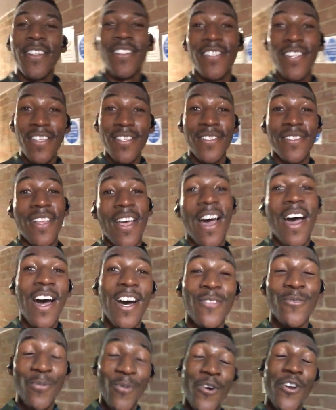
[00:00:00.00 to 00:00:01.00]
Just the
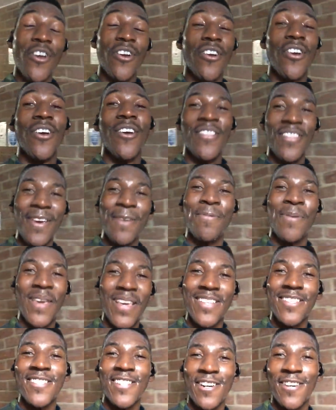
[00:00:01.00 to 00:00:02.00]
hard work, it
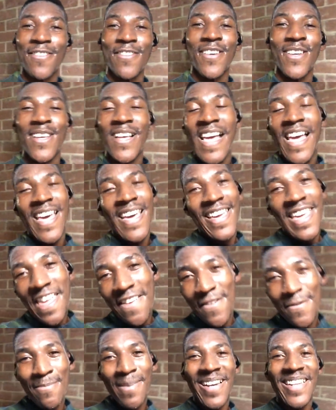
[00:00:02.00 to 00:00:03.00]
pays off.
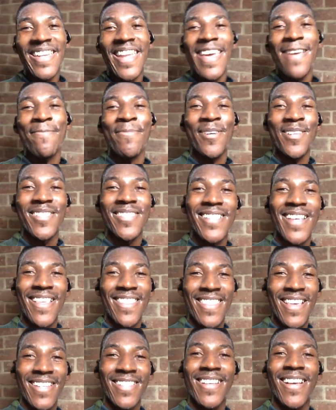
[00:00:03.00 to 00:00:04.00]
Even my neighbor
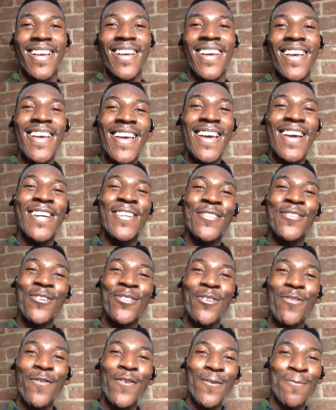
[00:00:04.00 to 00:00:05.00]
said that.
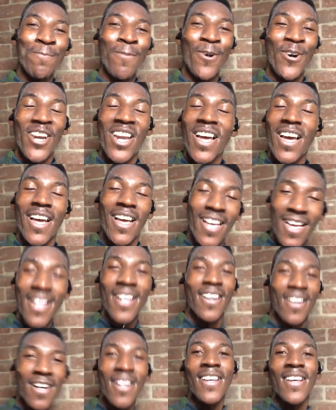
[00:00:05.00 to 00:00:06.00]
You're the footballer.
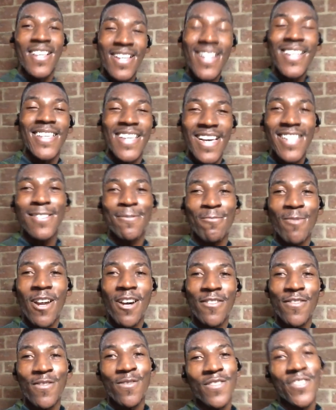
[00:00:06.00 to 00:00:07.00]
Yes,
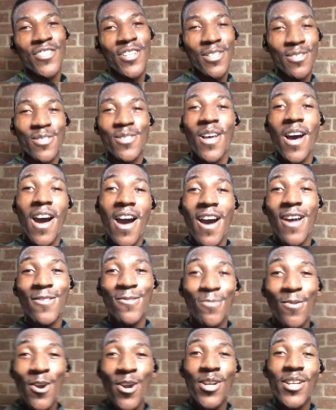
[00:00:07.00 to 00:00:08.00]
bruv. Just the
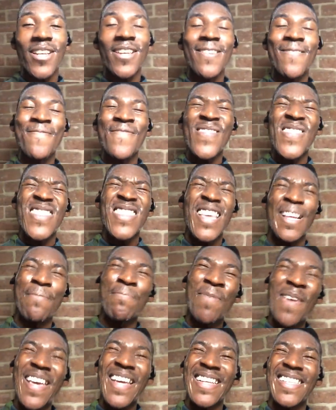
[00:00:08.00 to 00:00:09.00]
hard work
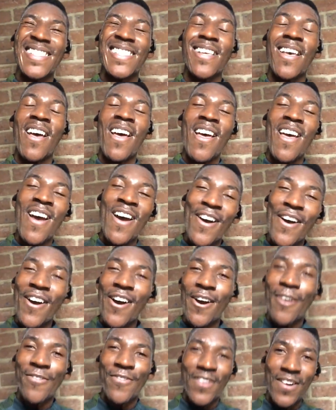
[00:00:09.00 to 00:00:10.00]
that pays
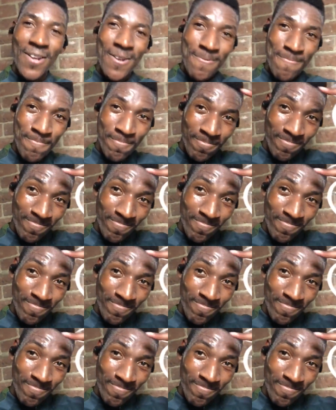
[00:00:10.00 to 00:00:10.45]
off.